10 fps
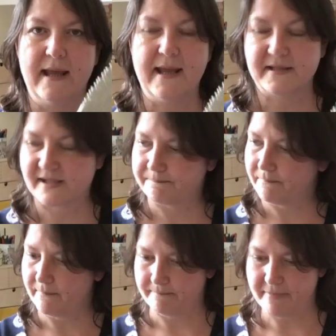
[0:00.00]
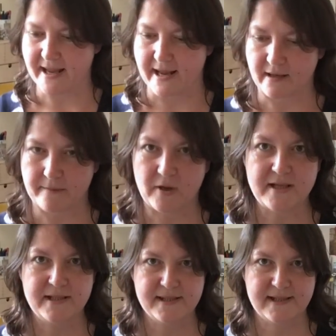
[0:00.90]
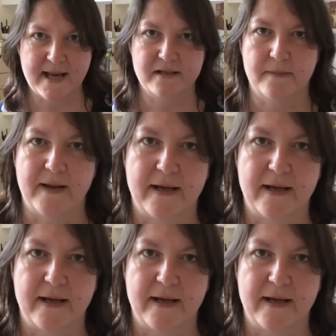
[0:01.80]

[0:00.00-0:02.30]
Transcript: It's big. I'm going to stand up